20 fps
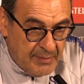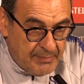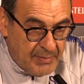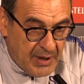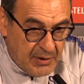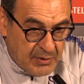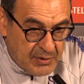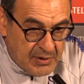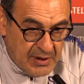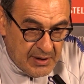
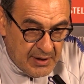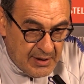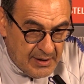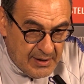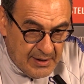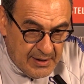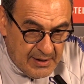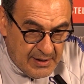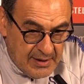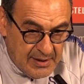about
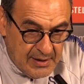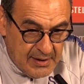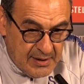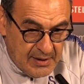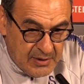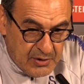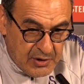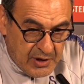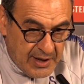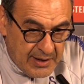
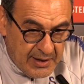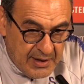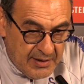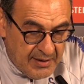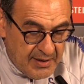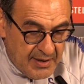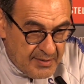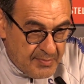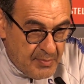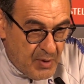uh, Czech in
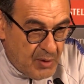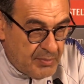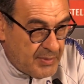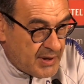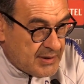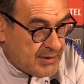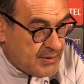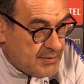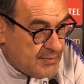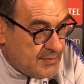this
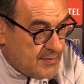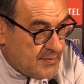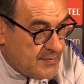moment.